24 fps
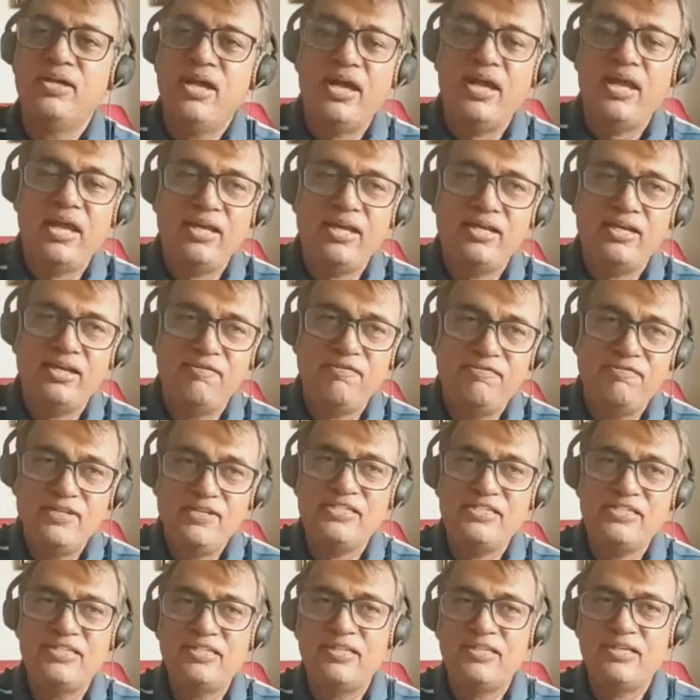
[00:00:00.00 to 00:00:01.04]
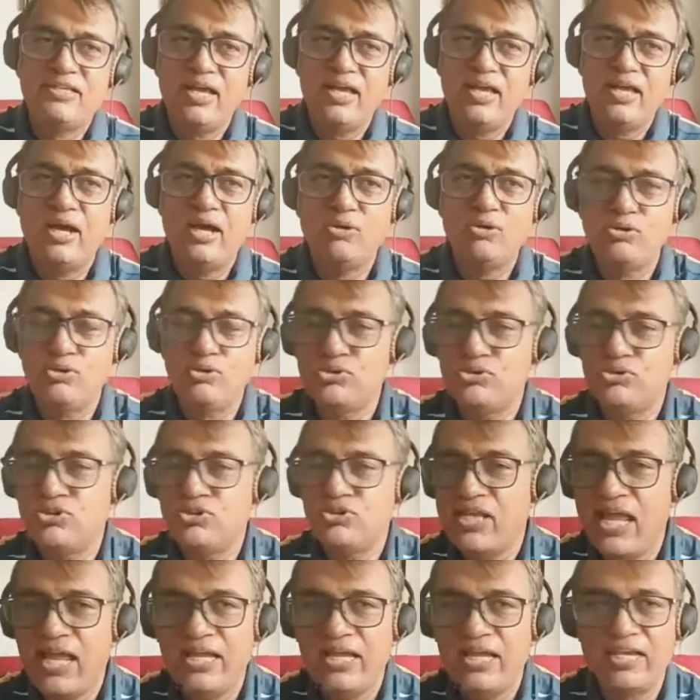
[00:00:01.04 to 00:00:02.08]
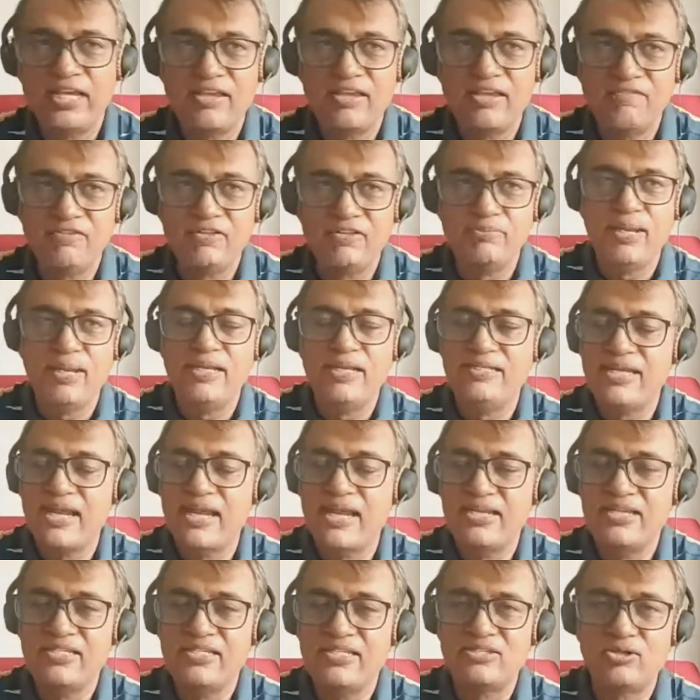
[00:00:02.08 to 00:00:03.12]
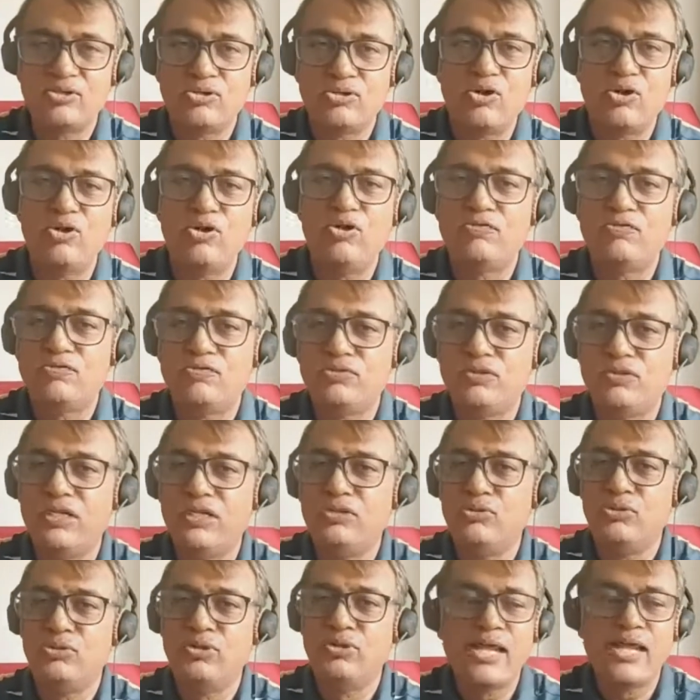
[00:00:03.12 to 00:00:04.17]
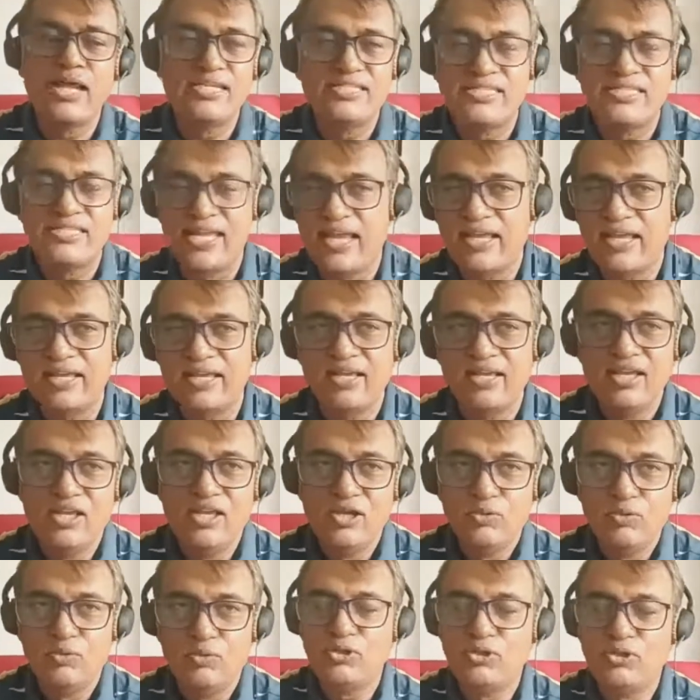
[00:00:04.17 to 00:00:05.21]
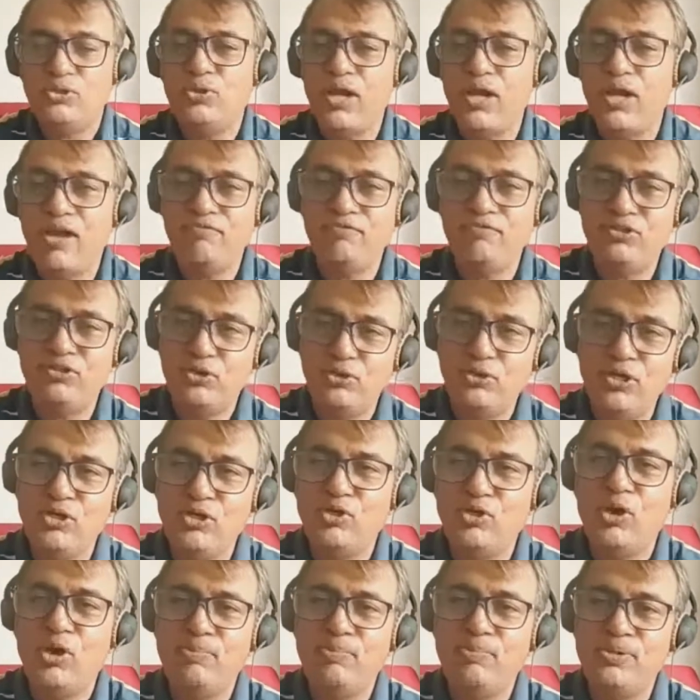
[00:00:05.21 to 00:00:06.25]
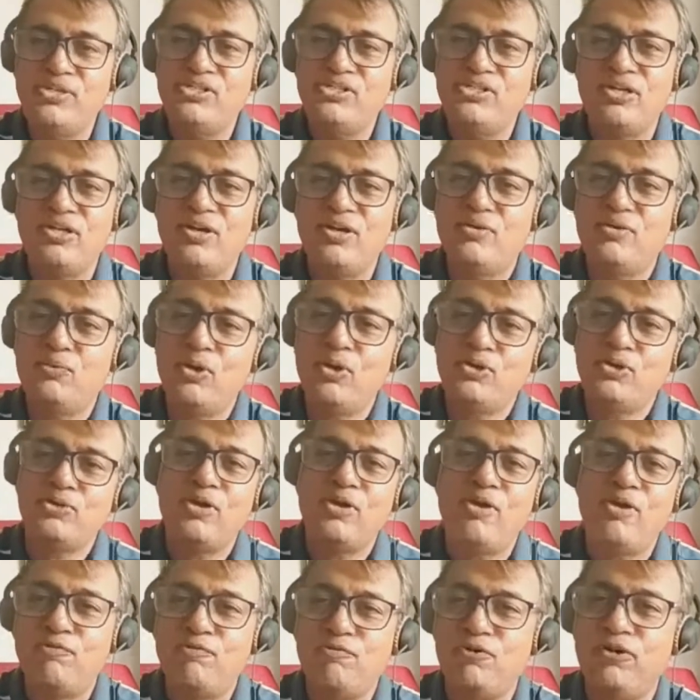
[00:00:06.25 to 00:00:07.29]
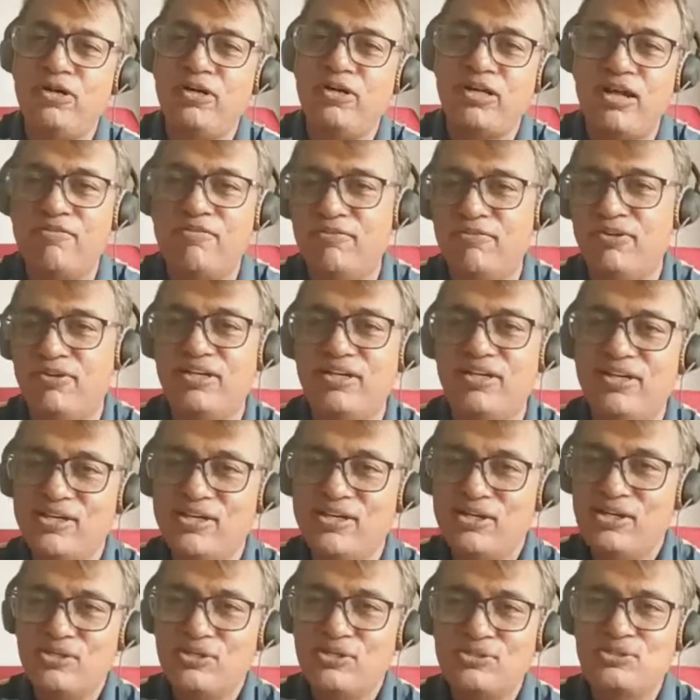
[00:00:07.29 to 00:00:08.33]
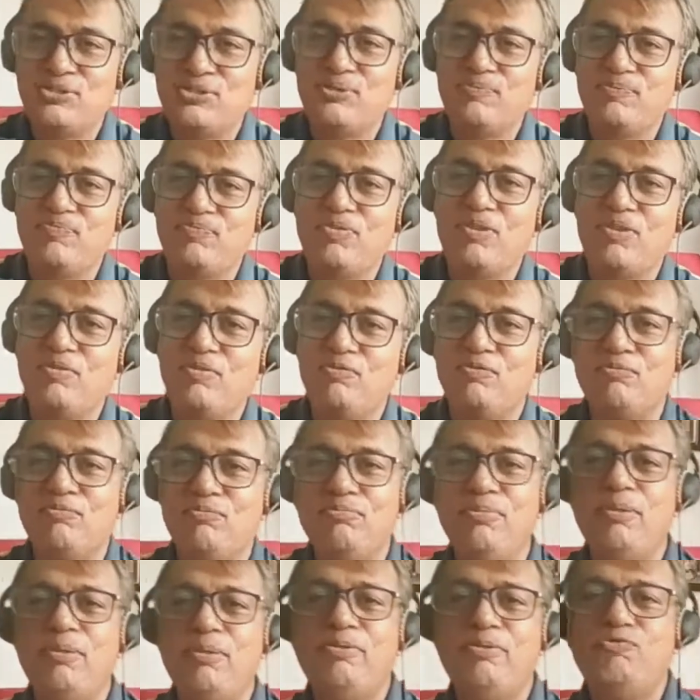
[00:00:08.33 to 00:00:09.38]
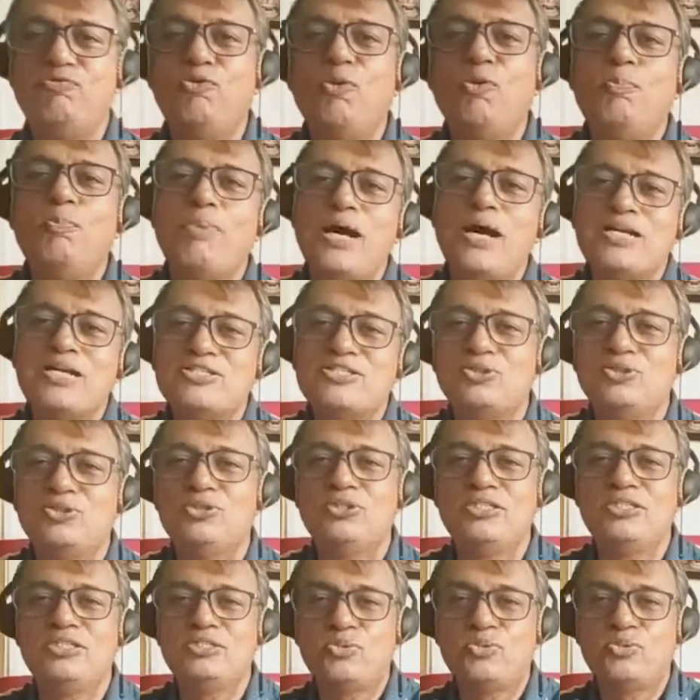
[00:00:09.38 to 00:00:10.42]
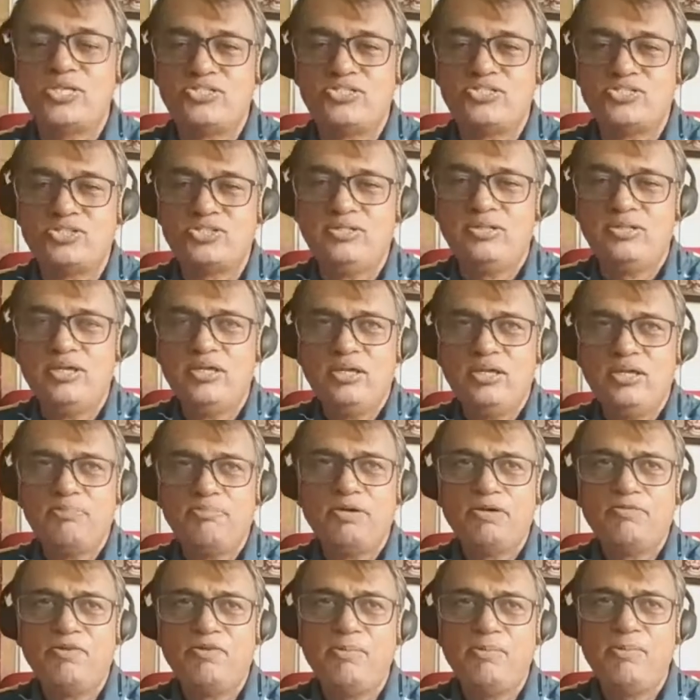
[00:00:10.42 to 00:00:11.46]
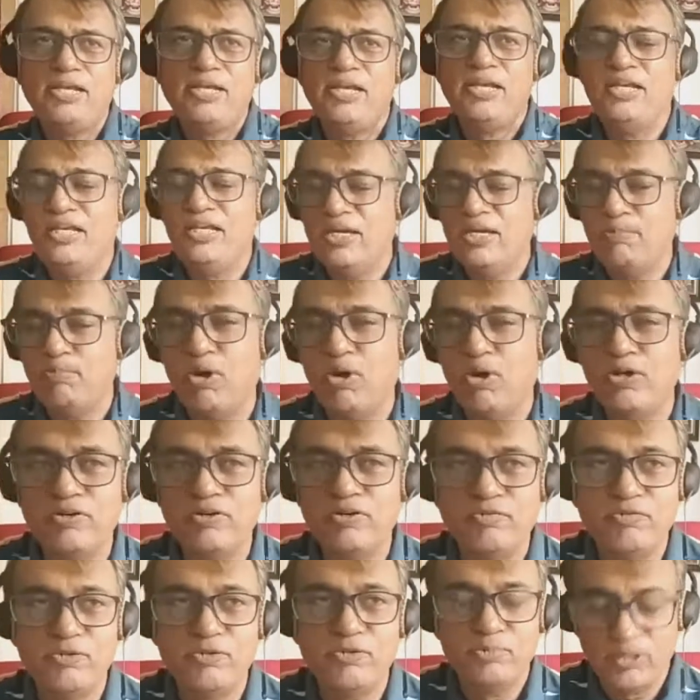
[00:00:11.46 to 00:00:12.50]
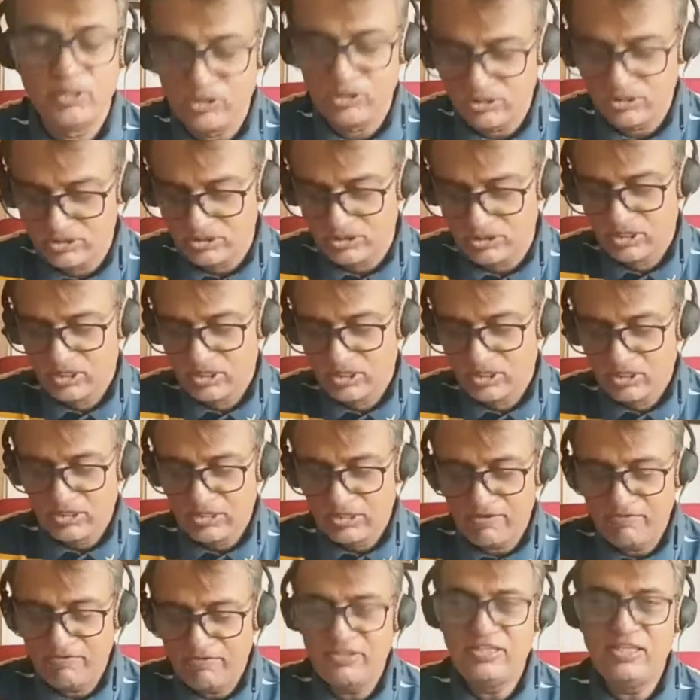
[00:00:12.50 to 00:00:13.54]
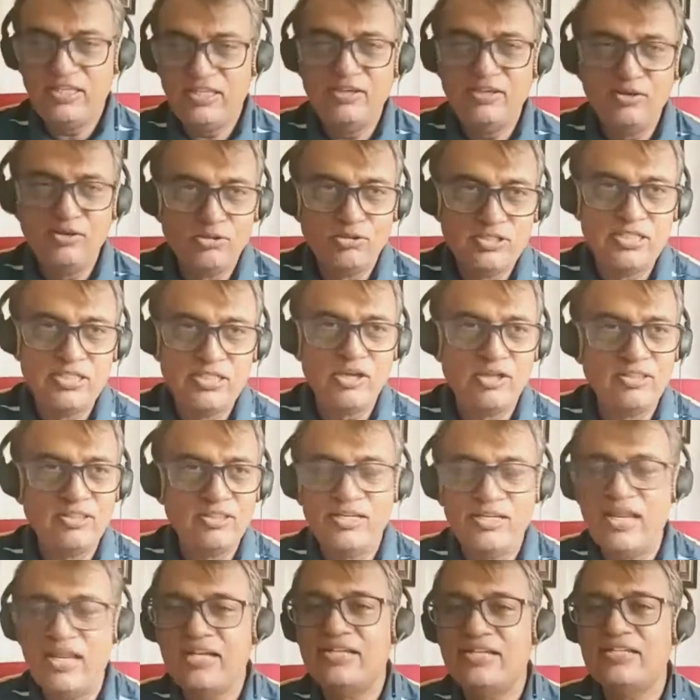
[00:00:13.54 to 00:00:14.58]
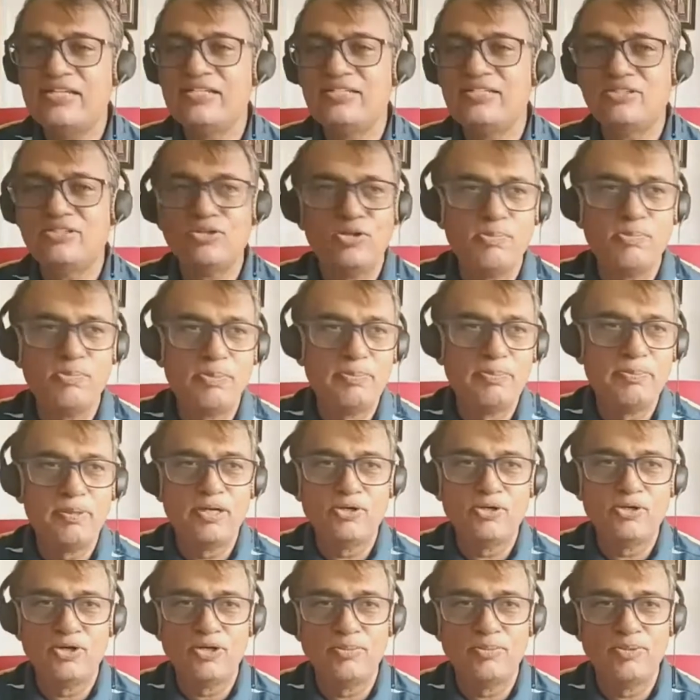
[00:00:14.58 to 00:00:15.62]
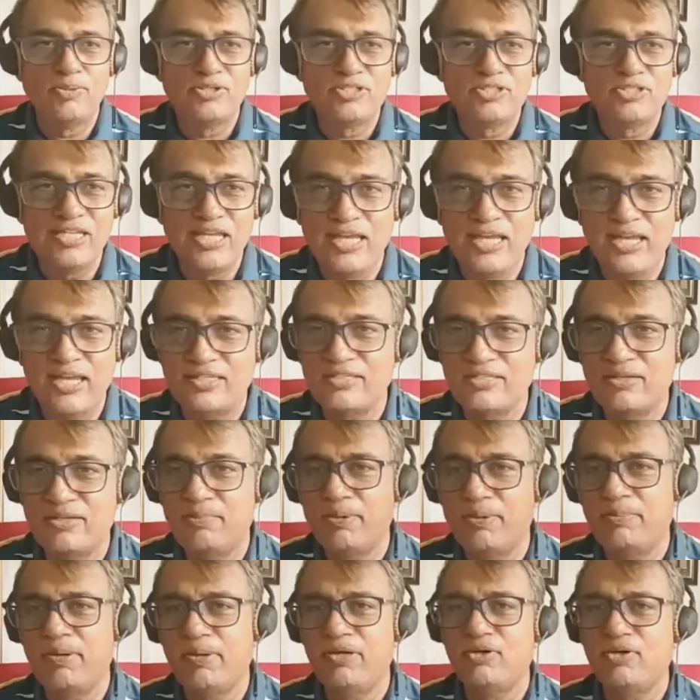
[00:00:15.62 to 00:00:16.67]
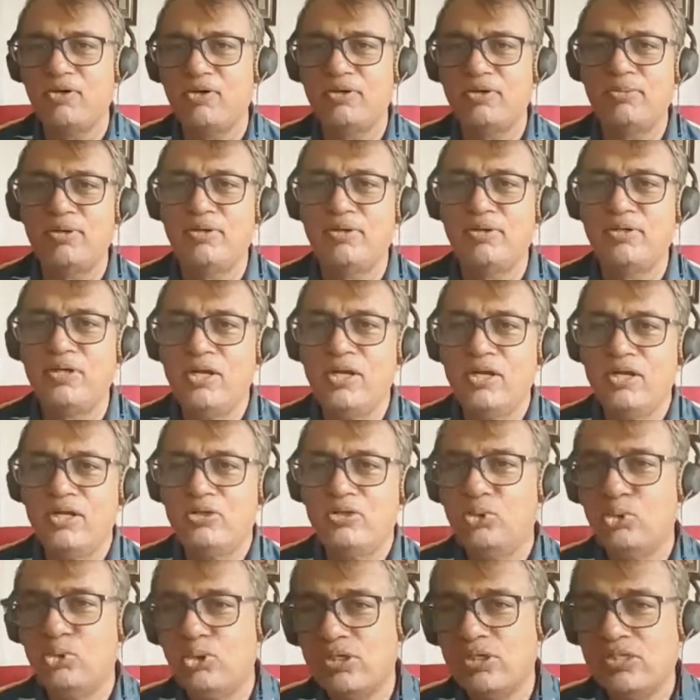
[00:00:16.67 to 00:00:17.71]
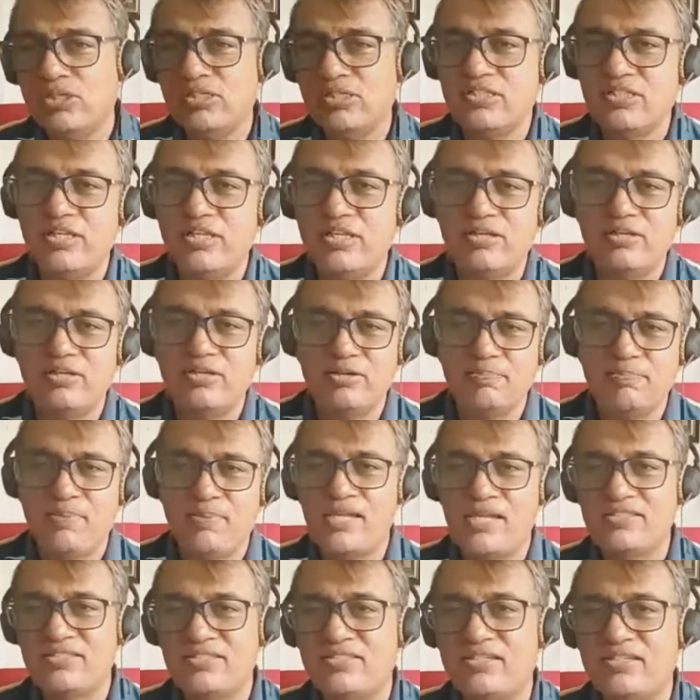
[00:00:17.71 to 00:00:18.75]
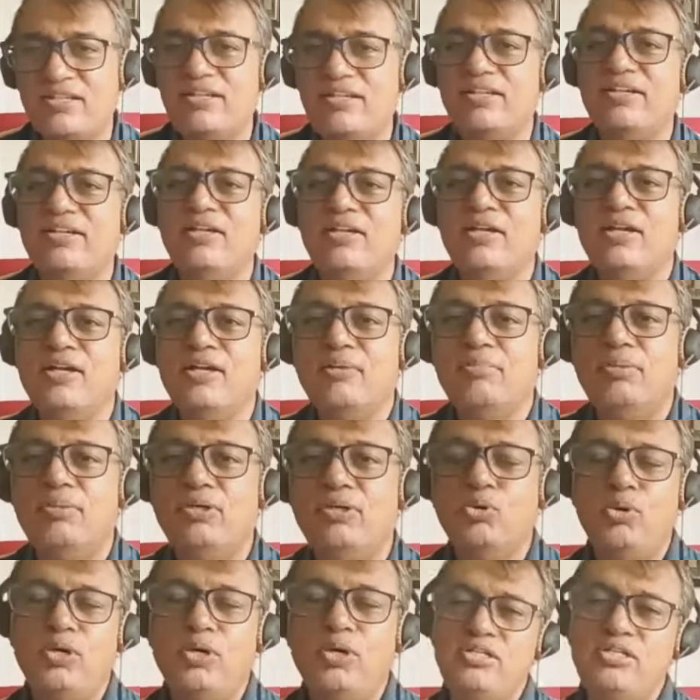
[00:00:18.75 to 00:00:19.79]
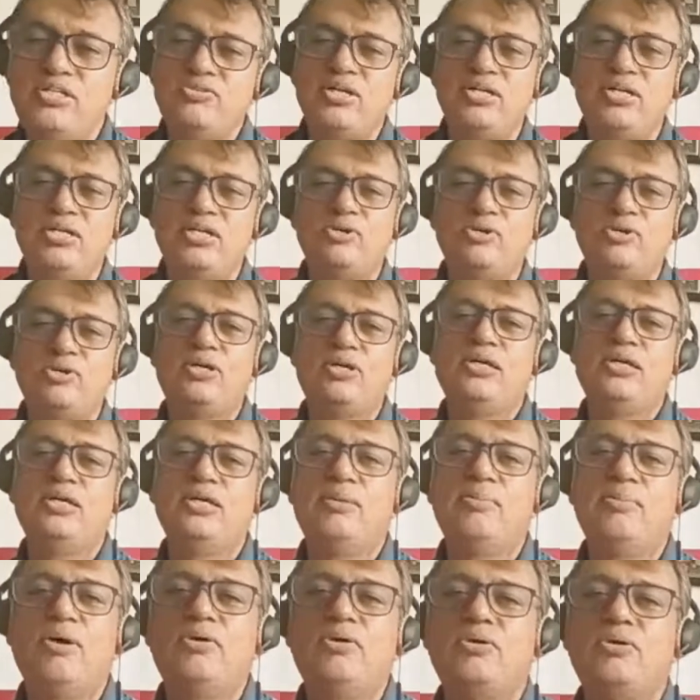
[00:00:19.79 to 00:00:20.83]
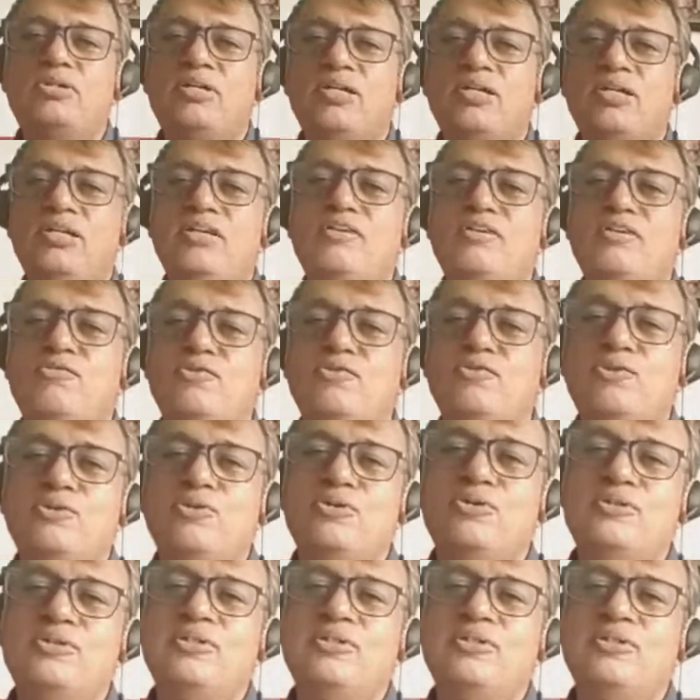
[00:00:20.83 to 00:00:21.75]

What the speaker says: and if he's allowed to snack, like if he's playing tennis or golf, then you can snack, what you have during competition and what you have for recovery. So maybe four parts to this question, but from an Indian point of view, because everything you see on the net is, people are talking about steaks and people are talking about noodles and pasta, but no one is really talking about the Indian food.